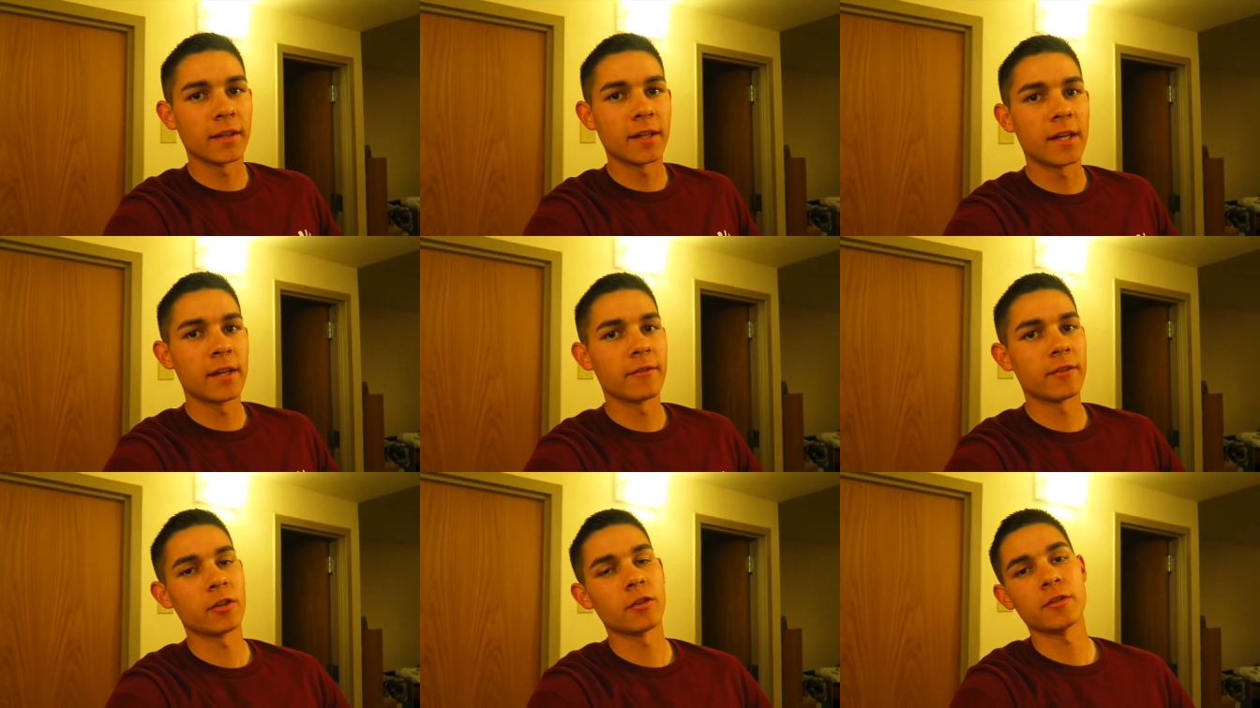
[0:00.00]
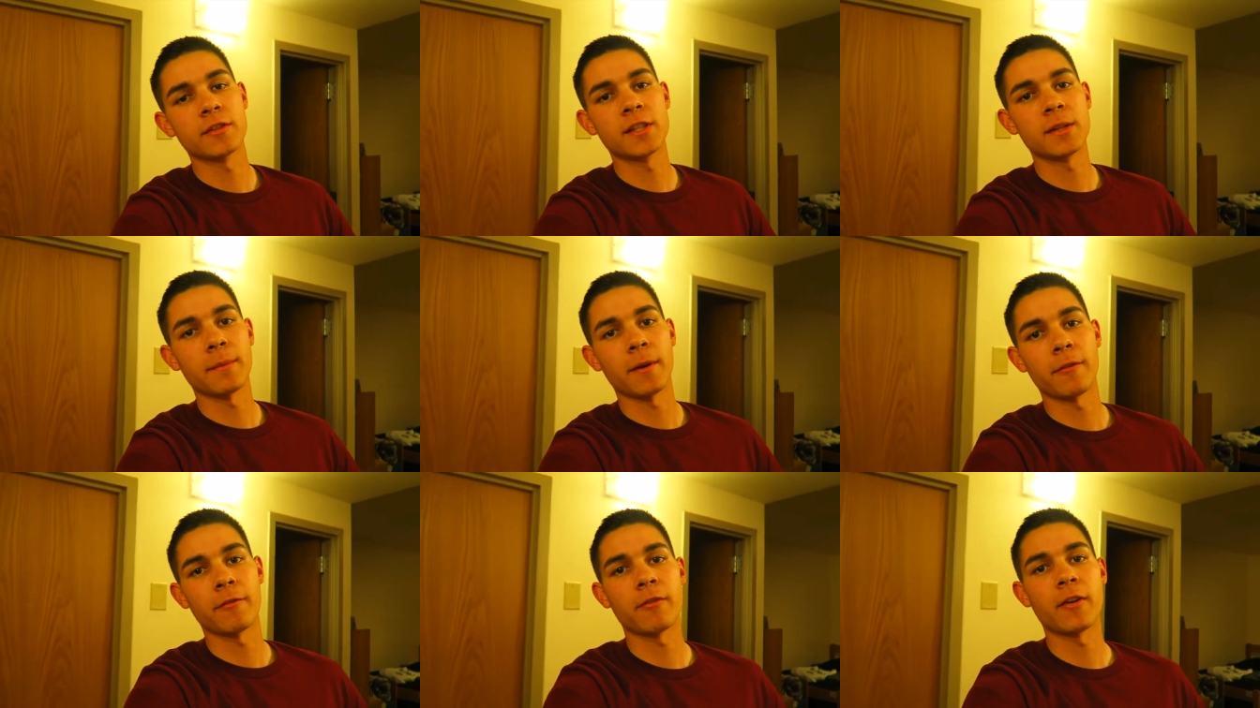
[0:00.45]
leave and go see
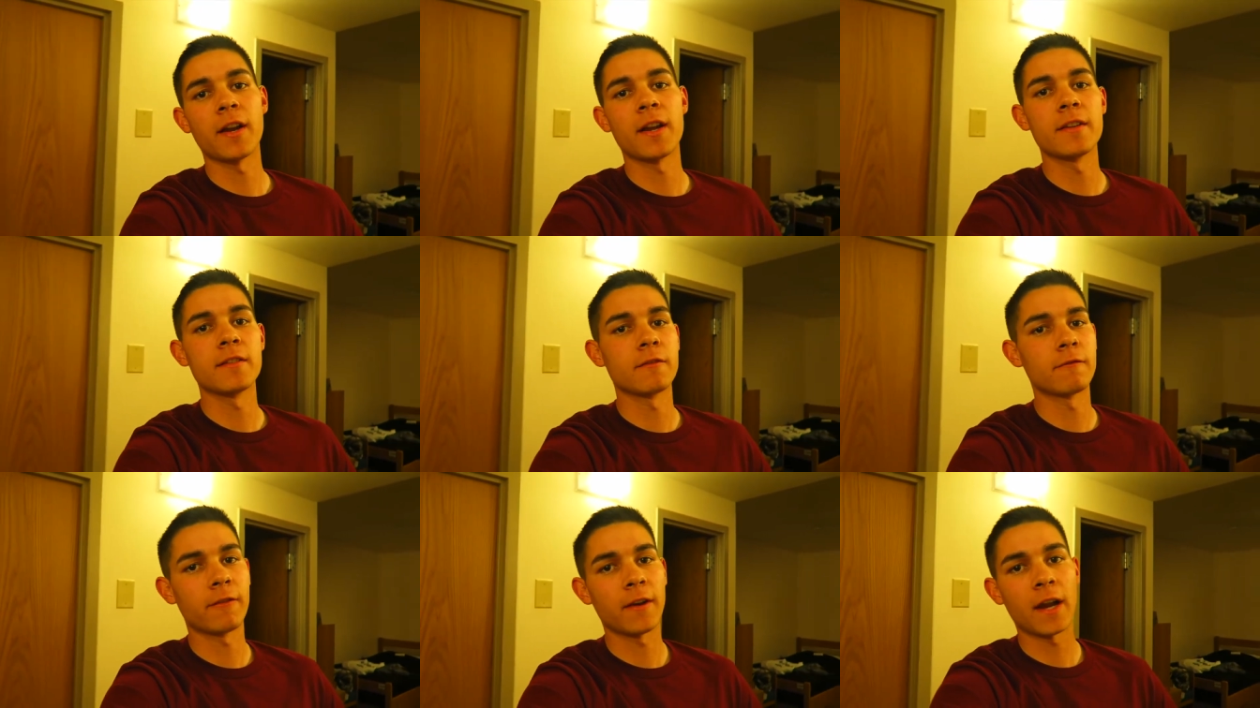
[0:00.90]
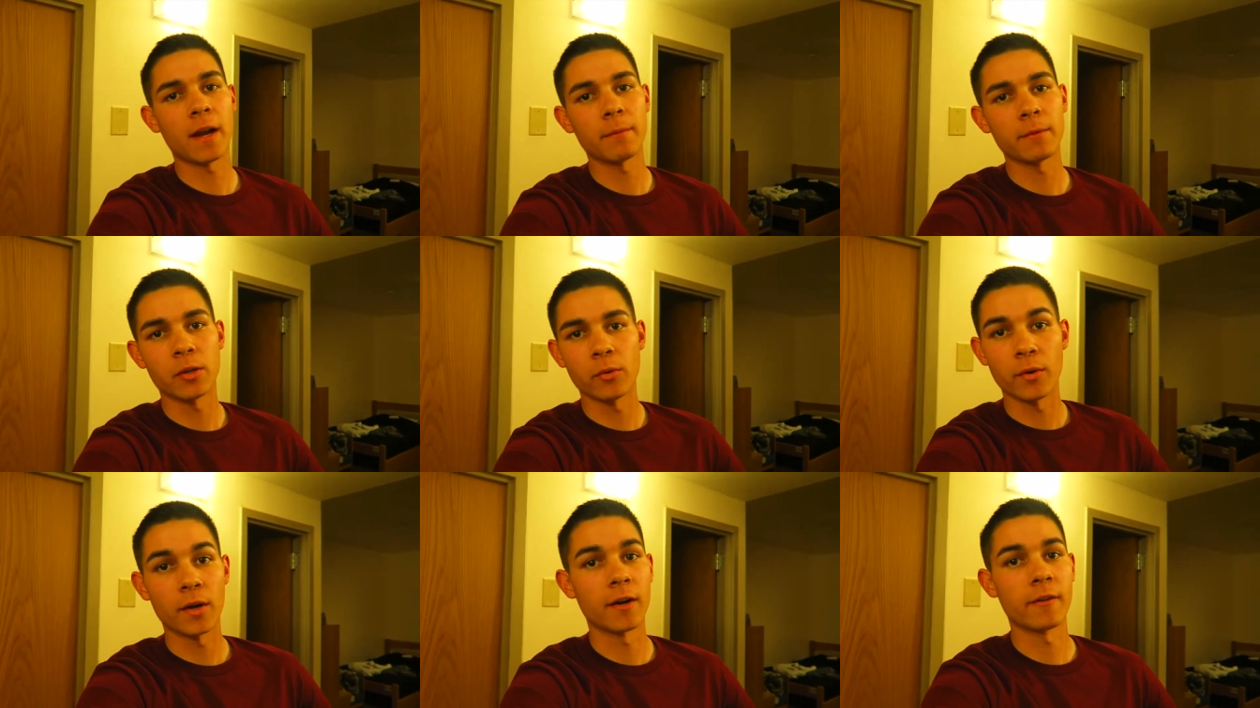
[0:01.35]
my friends and
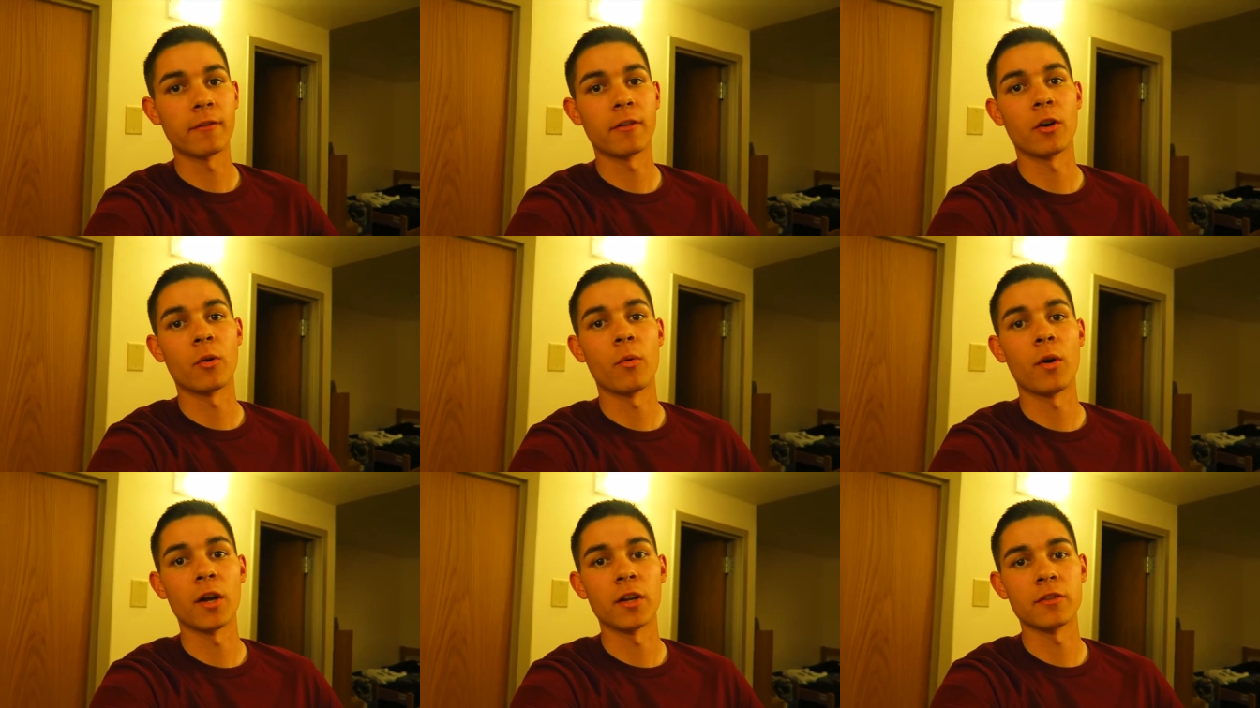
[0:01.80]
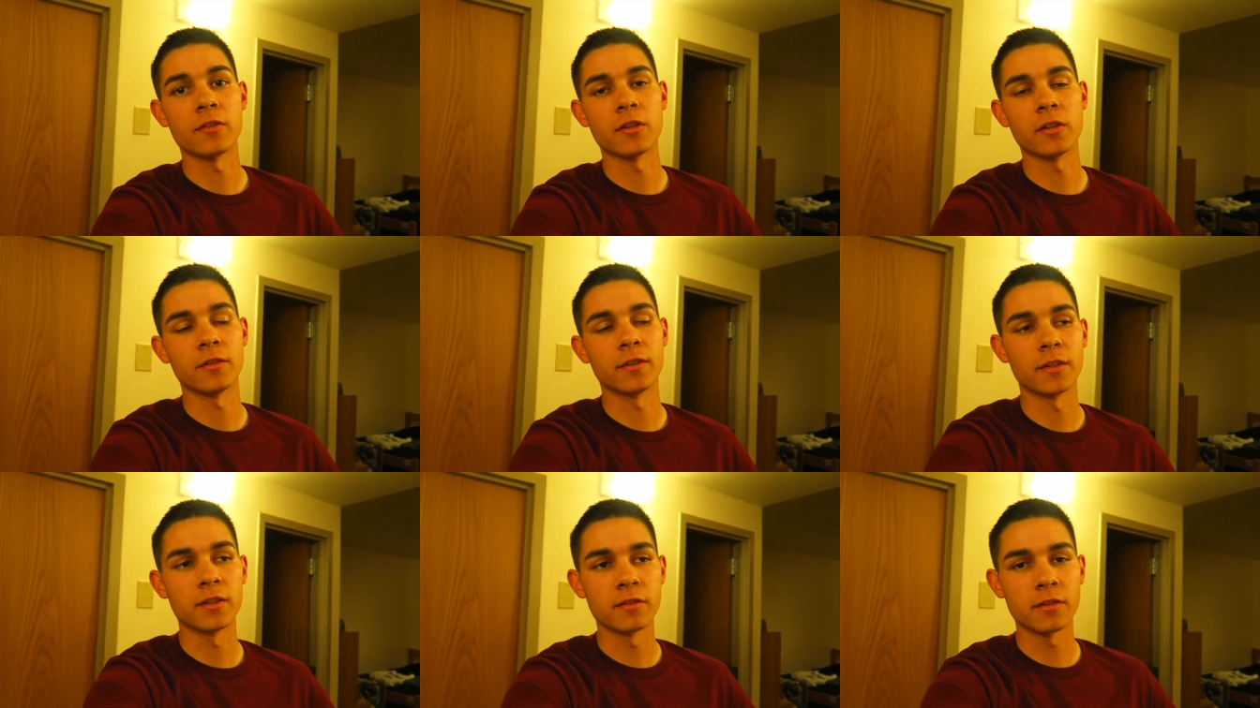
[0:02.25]
family whenever I want
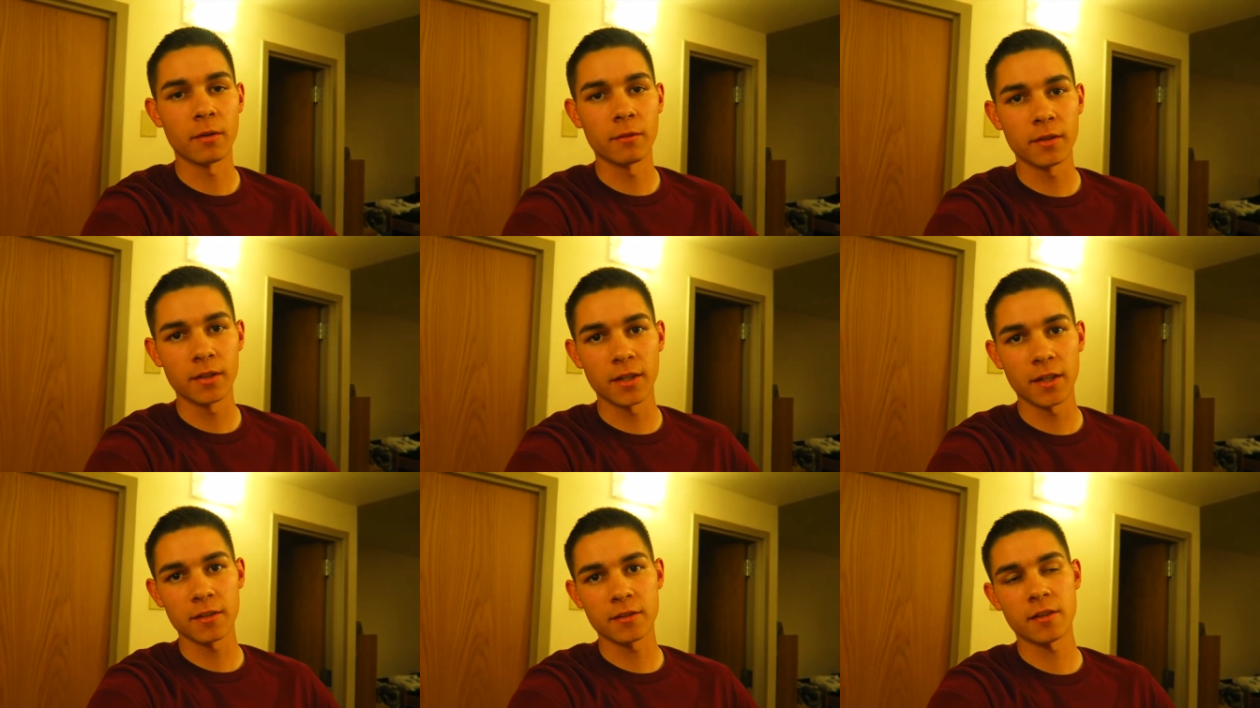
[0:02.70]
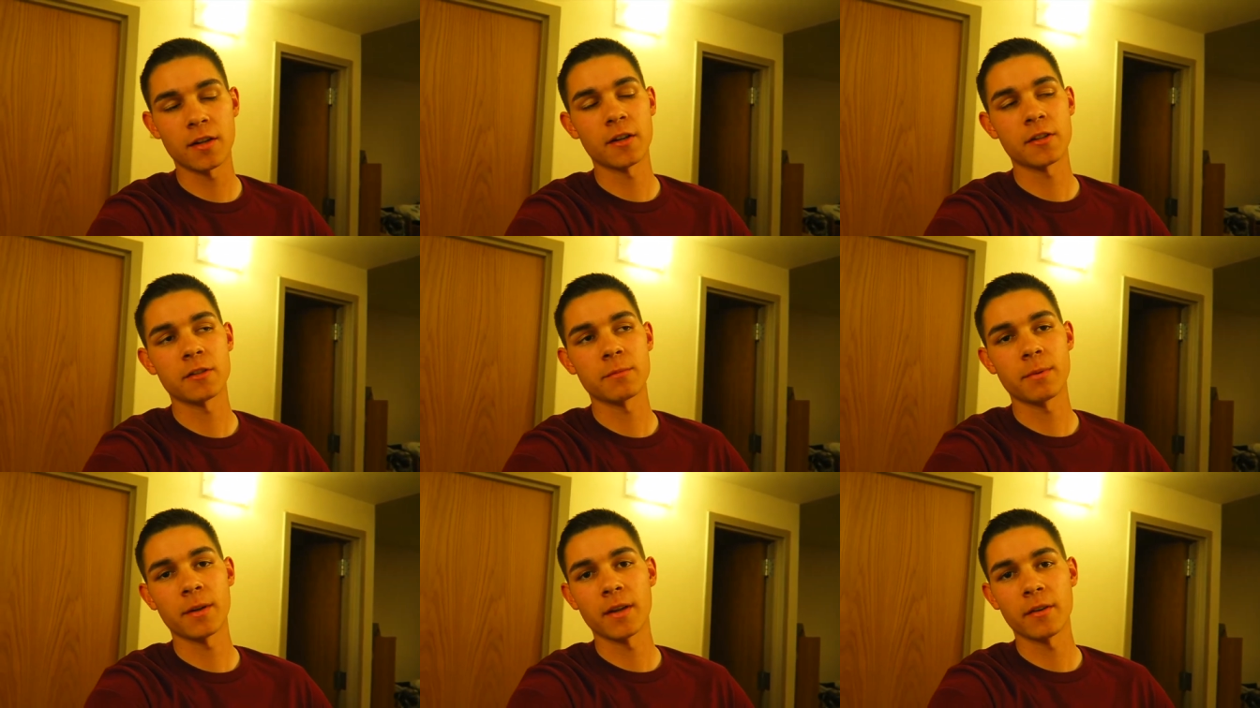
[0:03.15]
to. And it's something that
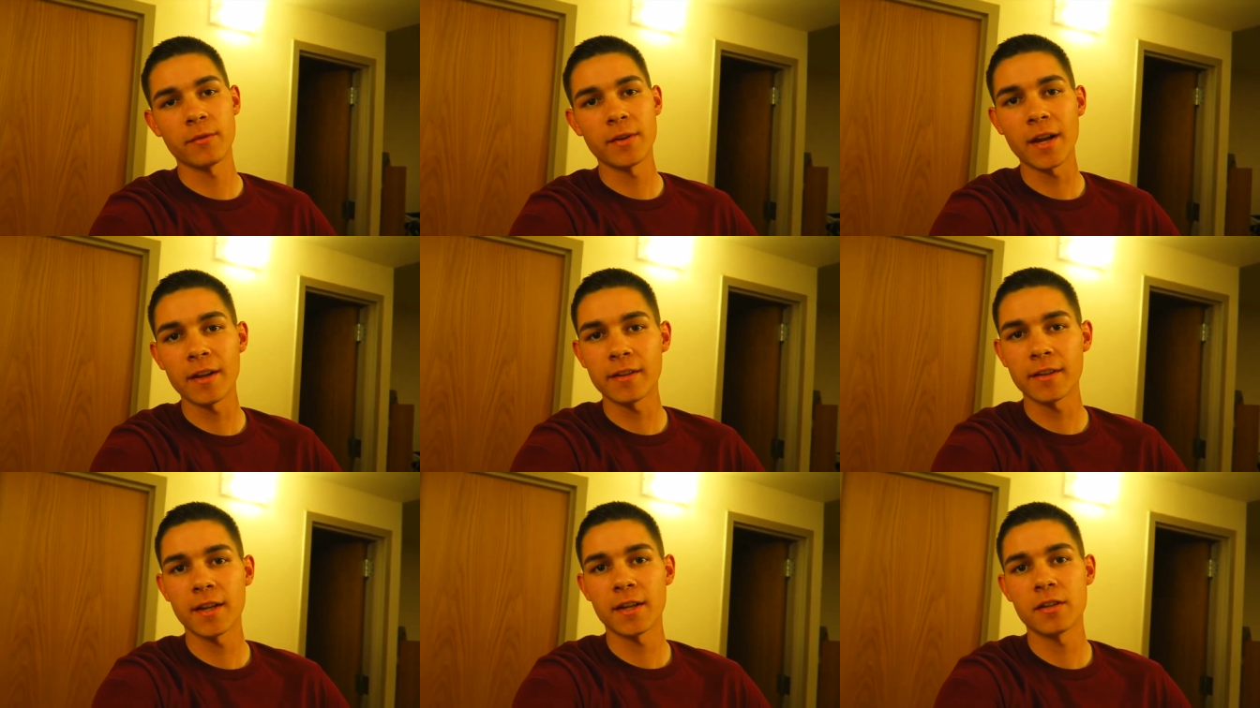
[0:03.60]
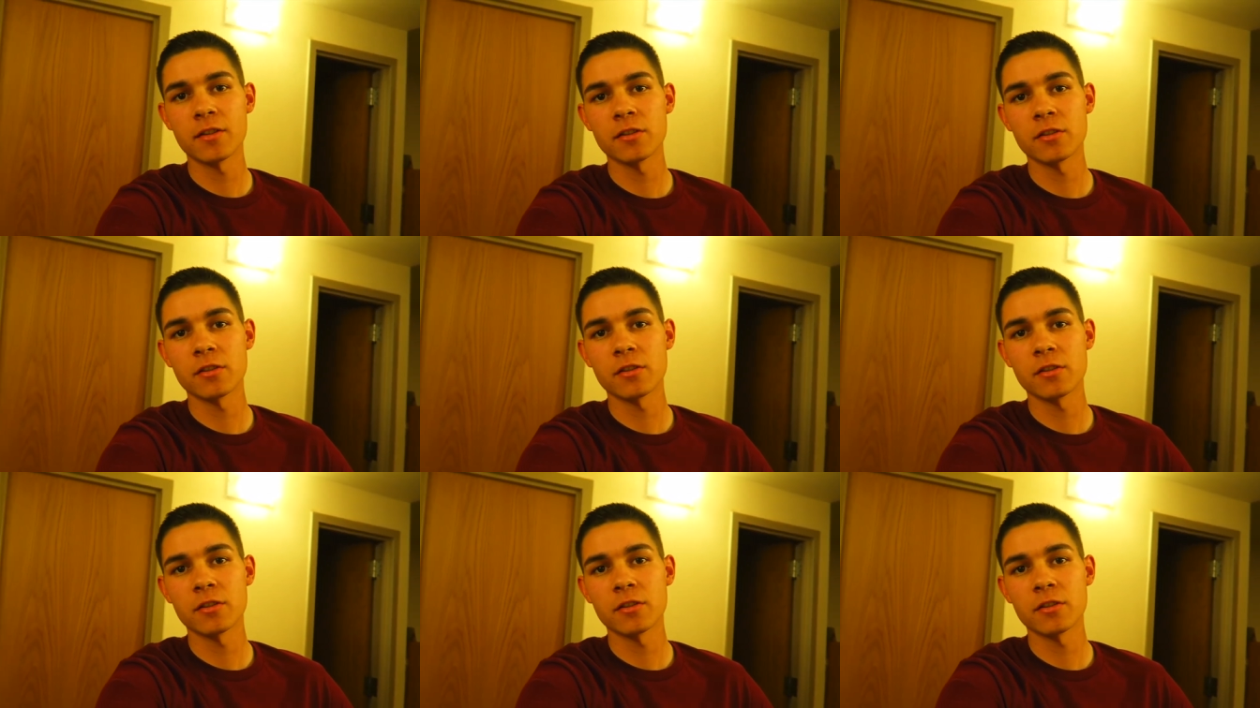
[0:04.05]
sucks, but we have to get